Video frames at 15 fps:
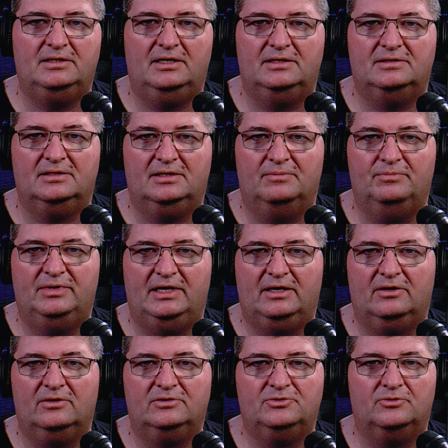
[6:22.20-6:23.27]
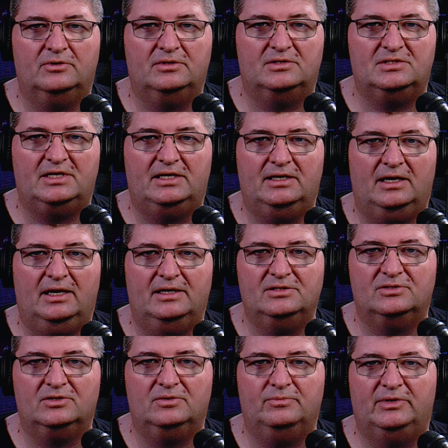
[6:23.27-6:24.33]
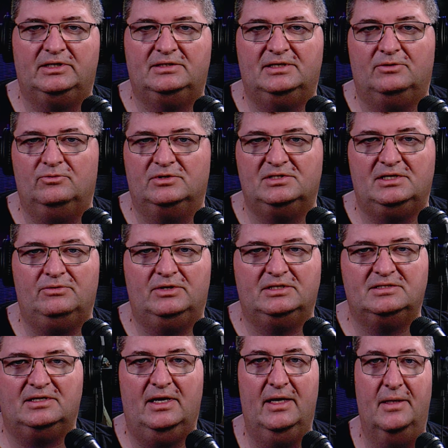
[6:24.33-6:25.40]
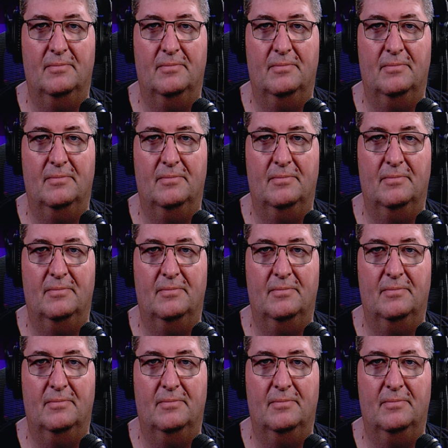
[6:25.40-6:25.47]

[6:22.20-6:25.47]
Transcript: it to compare to the Sennheiser, but we'll see what it's like.